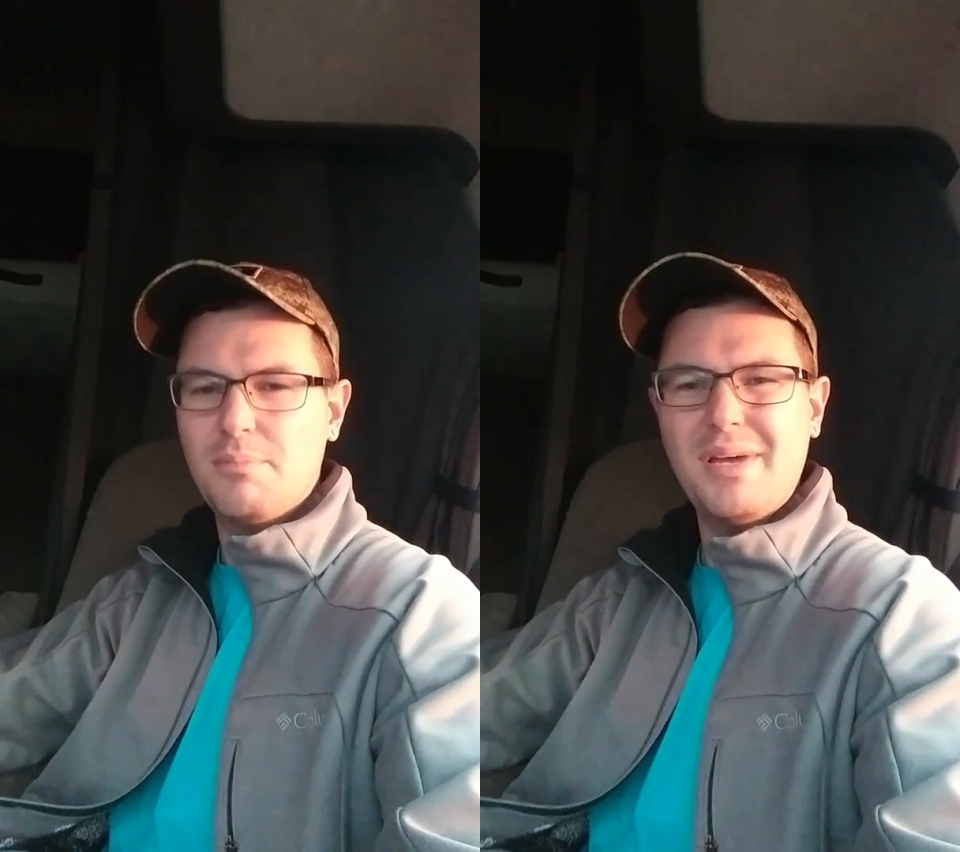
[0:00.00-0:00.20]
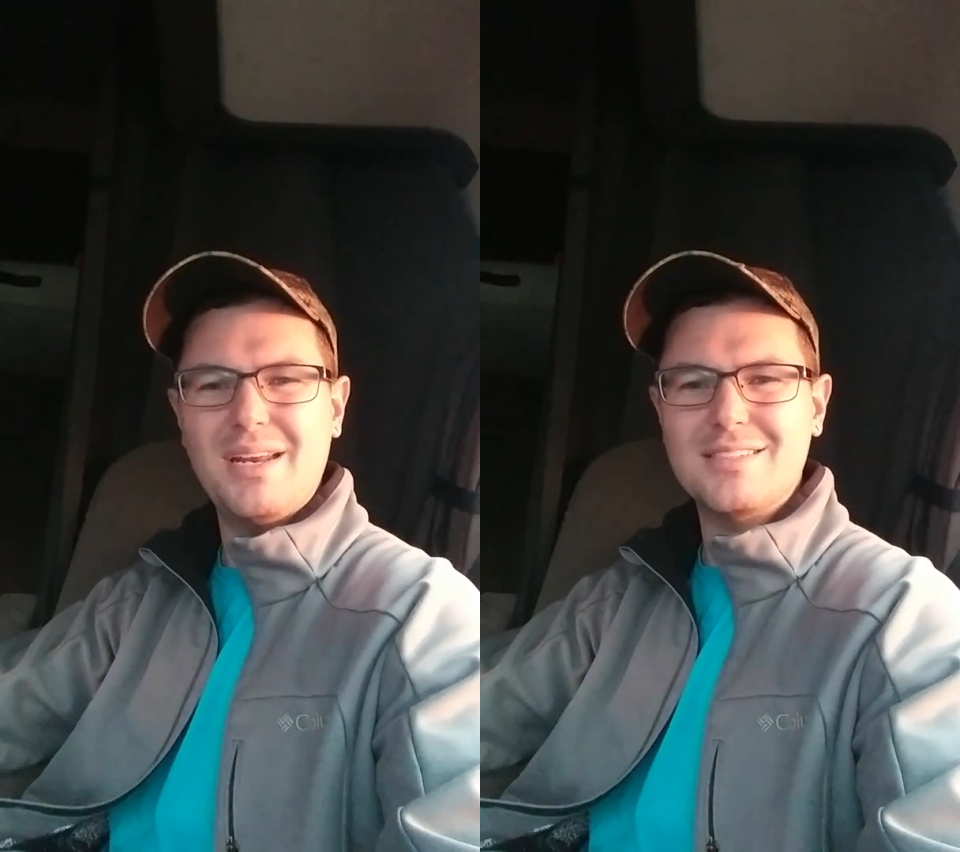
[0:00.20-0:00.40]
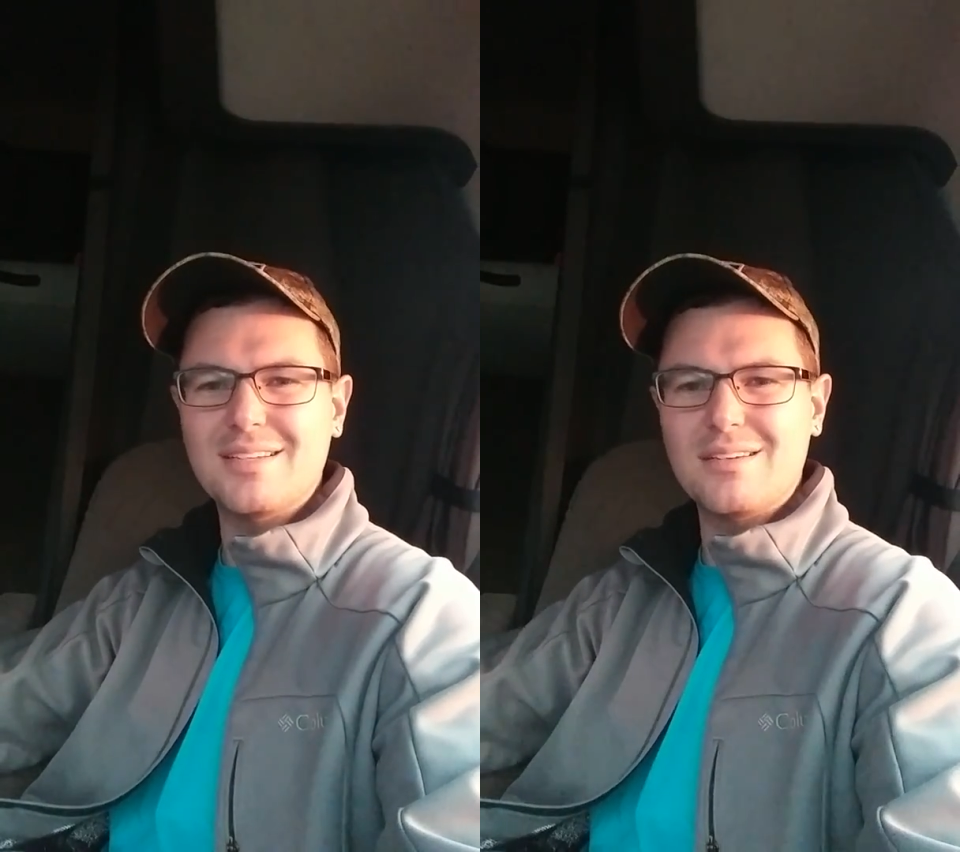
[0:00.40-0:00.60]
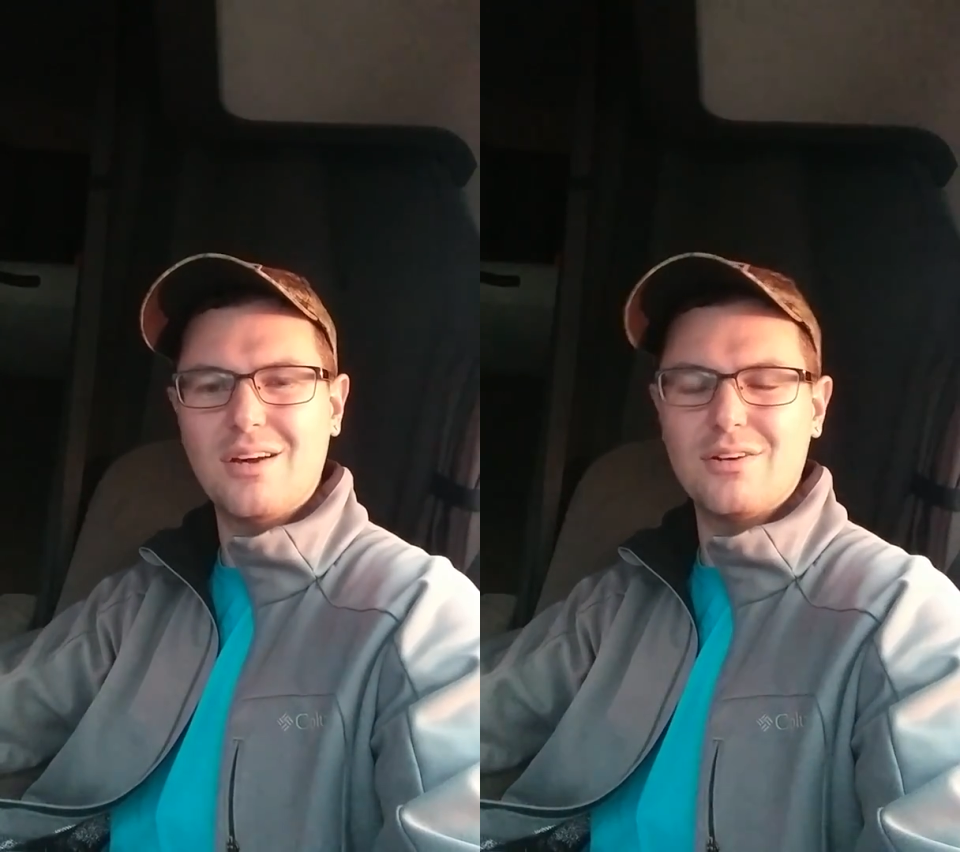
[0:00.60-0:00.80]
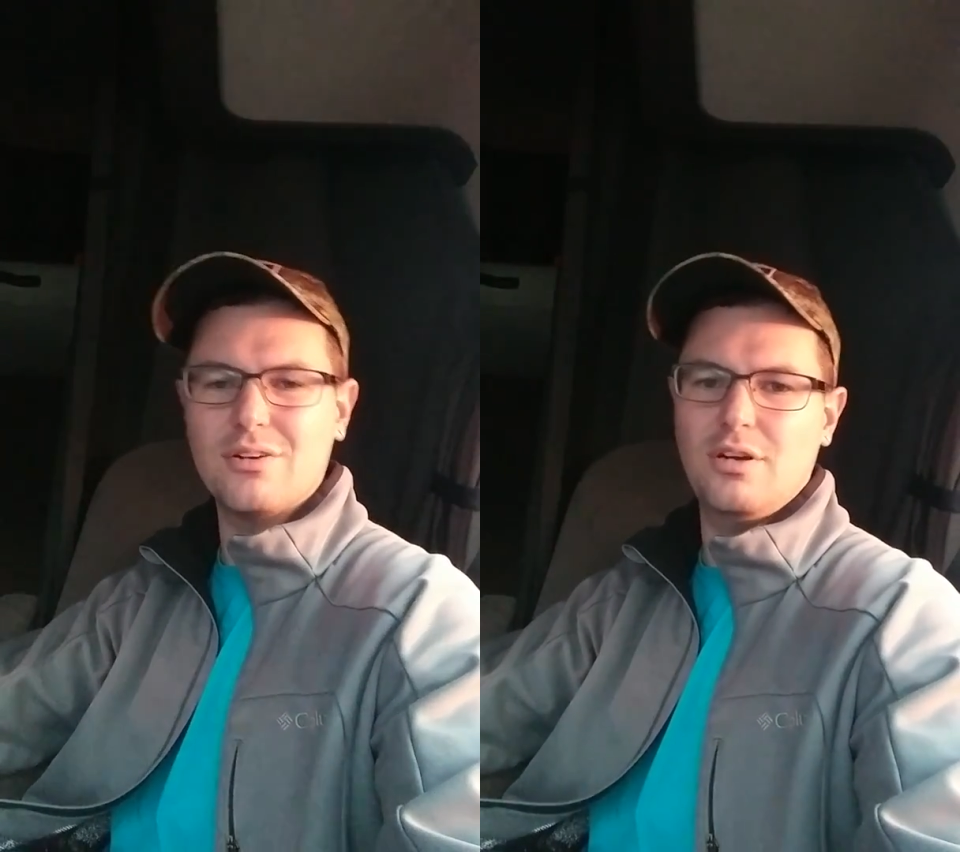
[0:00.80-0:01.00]
Man, that's a
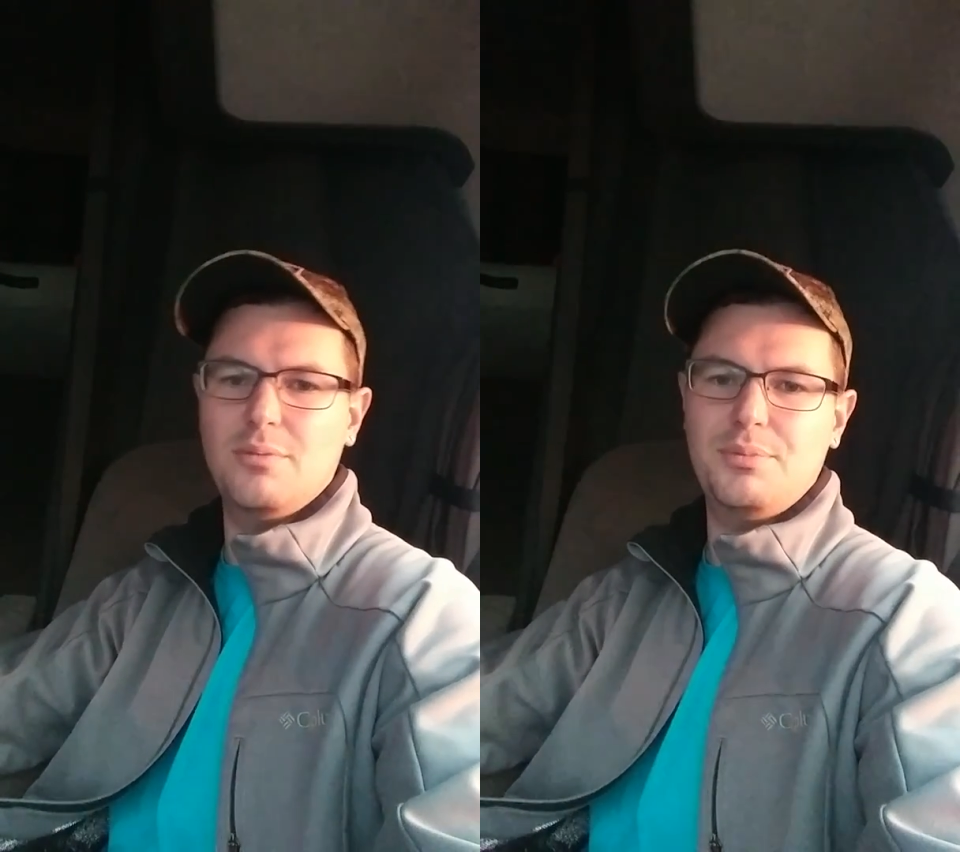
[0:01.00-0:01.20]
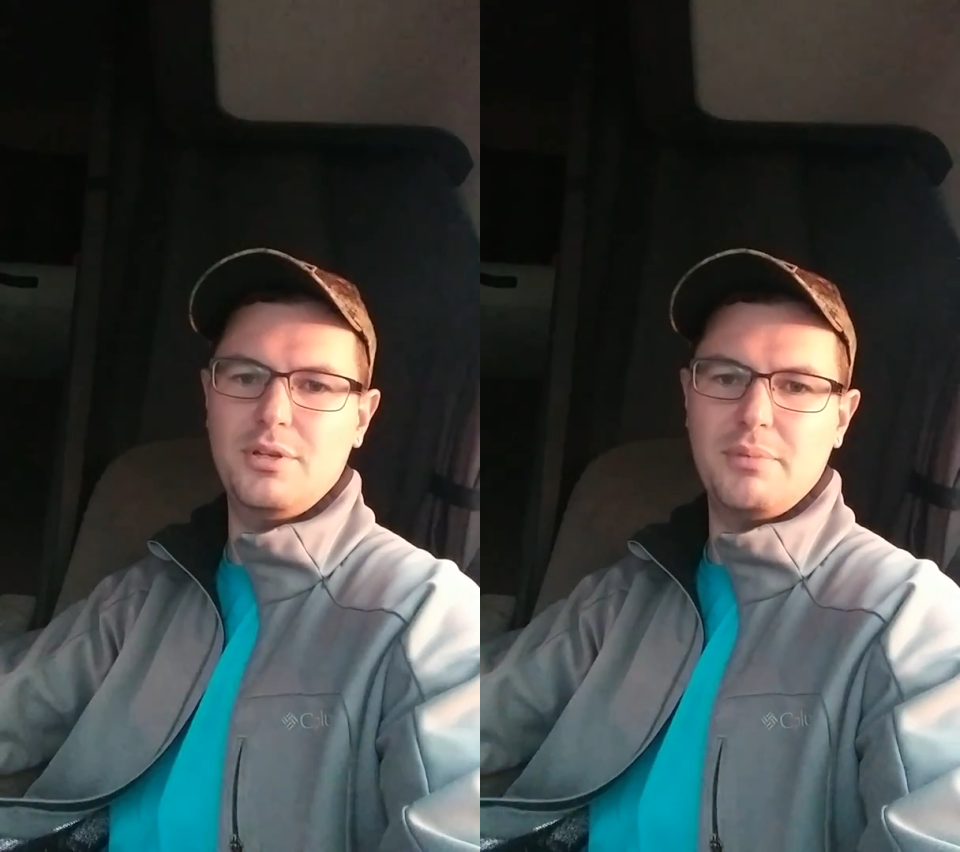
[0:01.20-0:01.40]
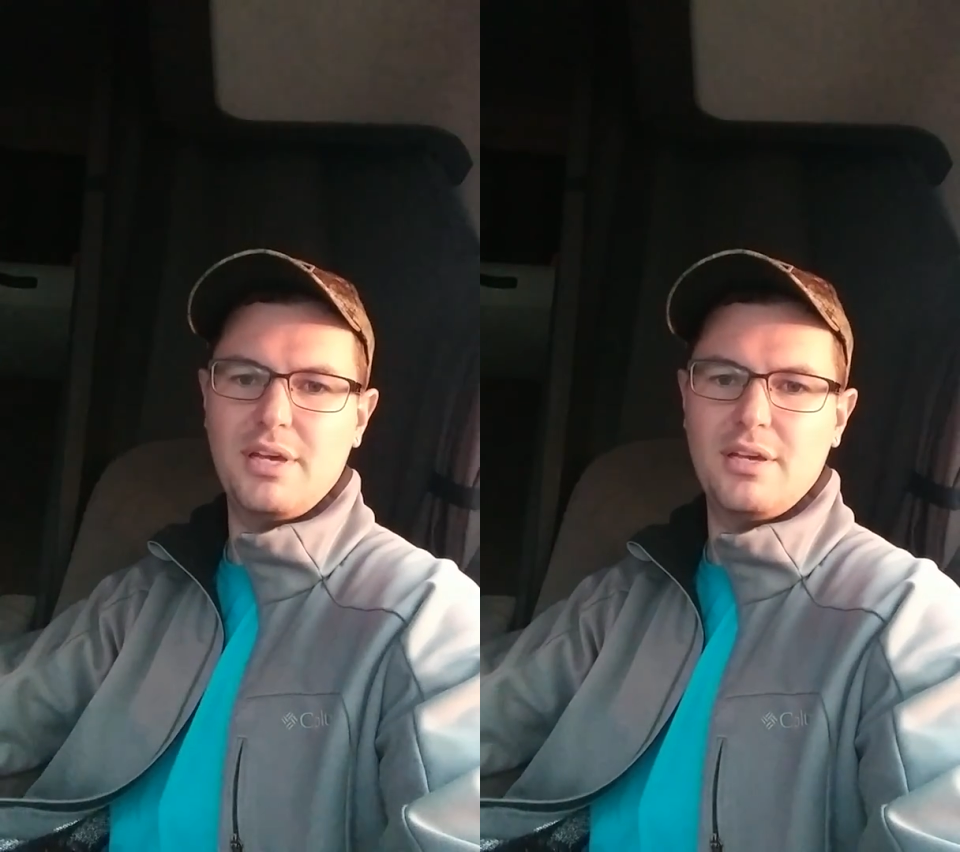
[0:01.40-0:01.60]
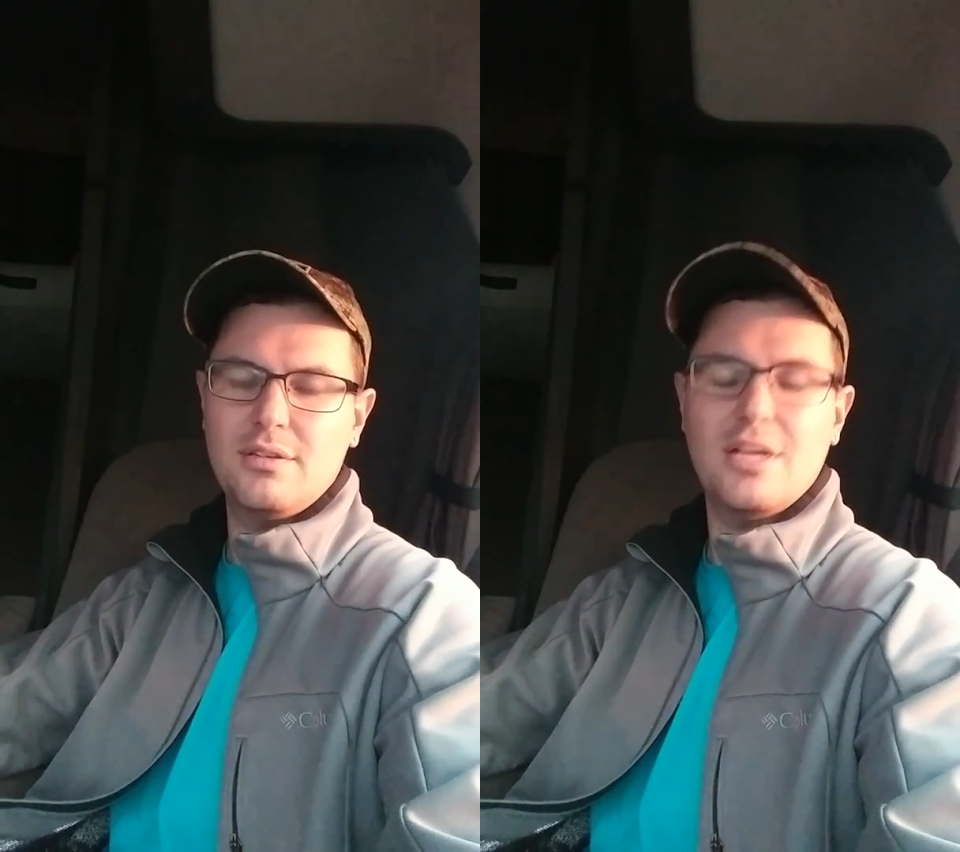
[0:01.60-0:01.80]
gutter company, man.